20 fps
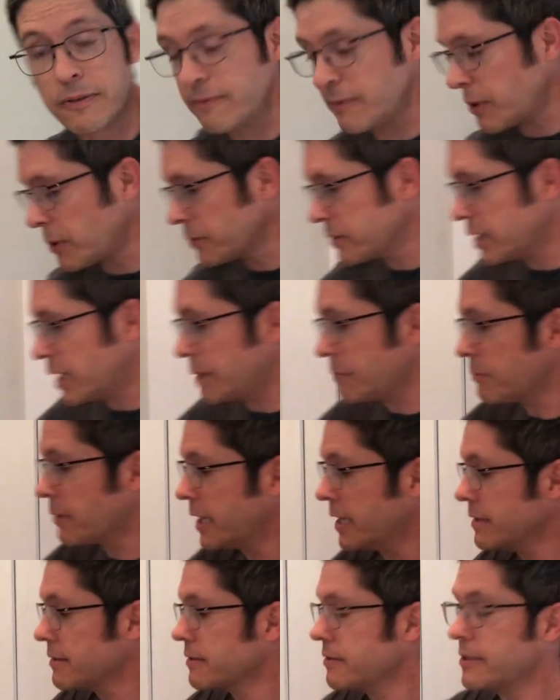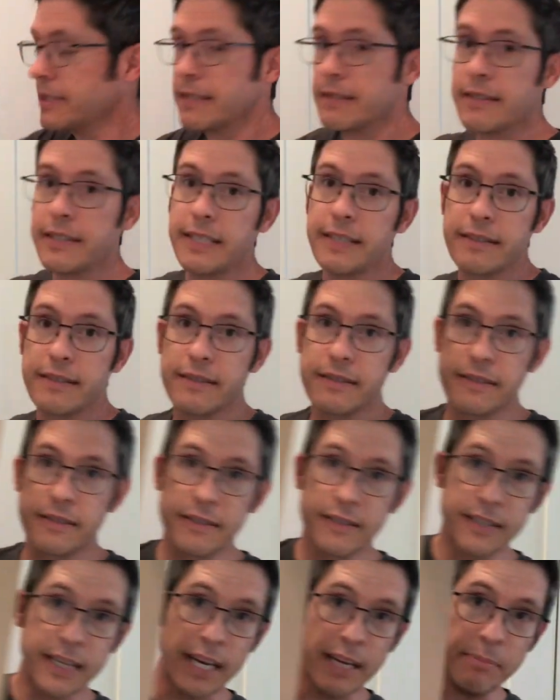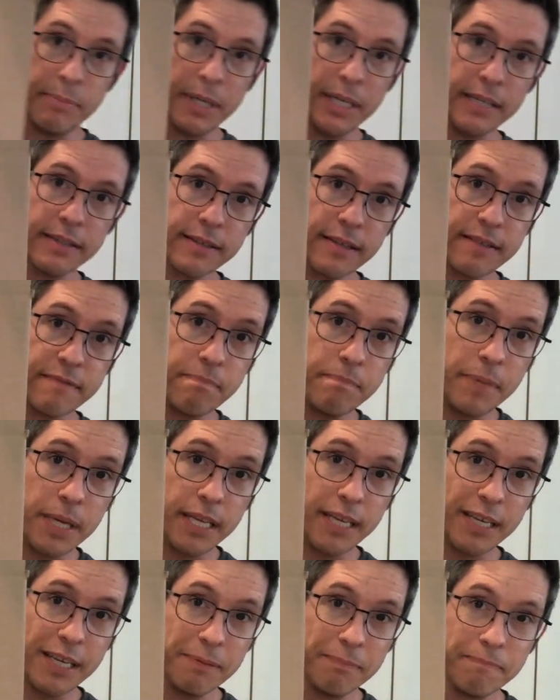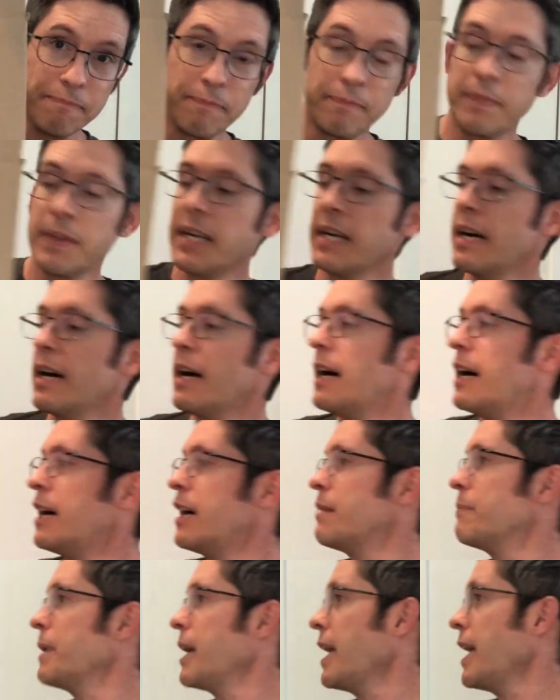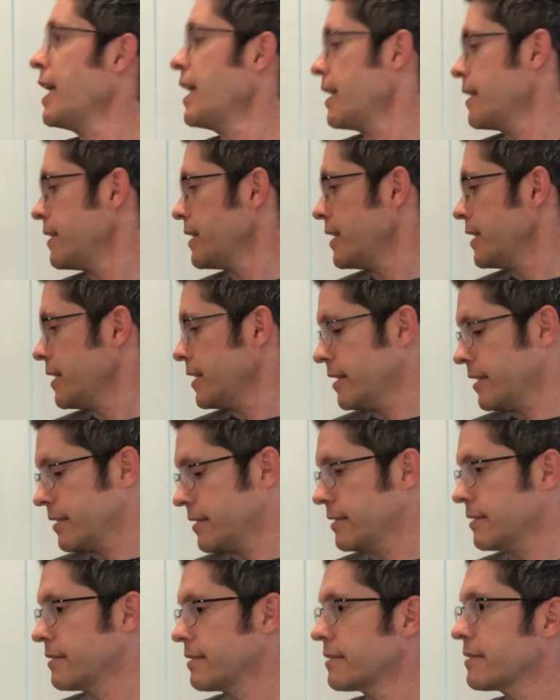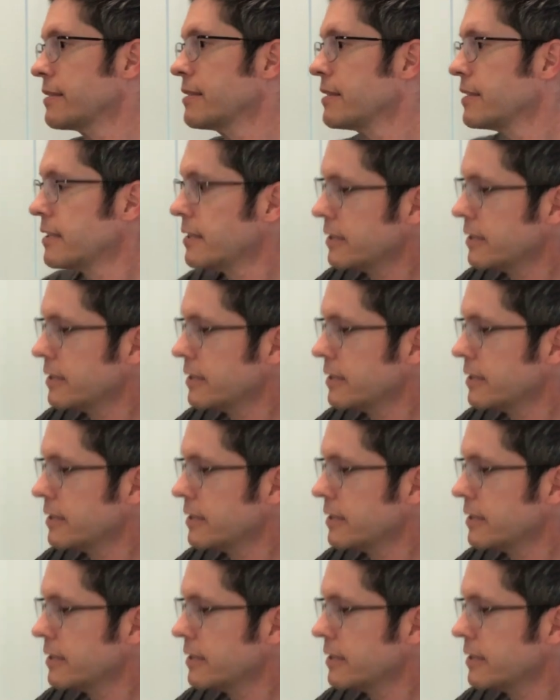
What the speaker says: folded up, right? So you can see it's kind of big. It says medium. And it is,